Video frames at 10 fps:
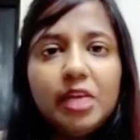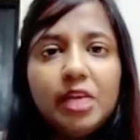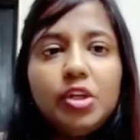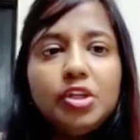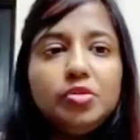I
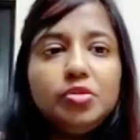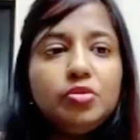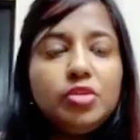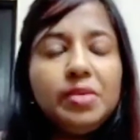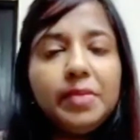want you to
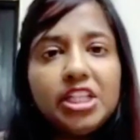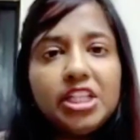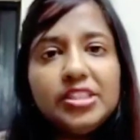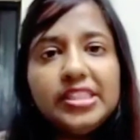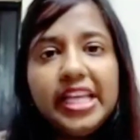
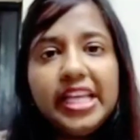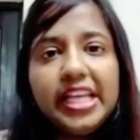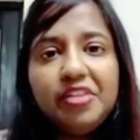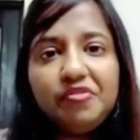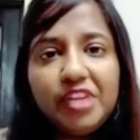imagine their
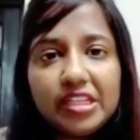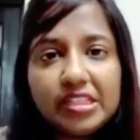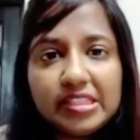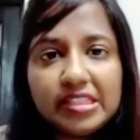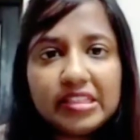
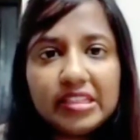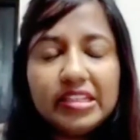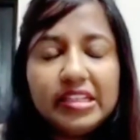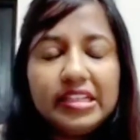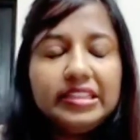face,
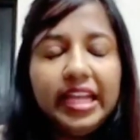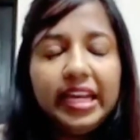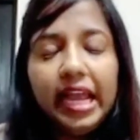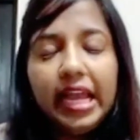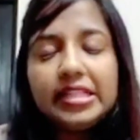their
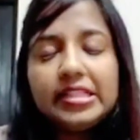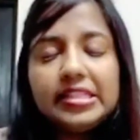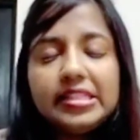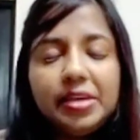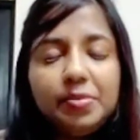hands,
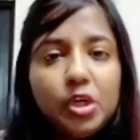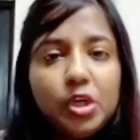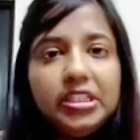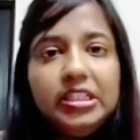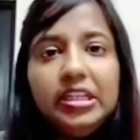their
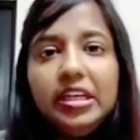body,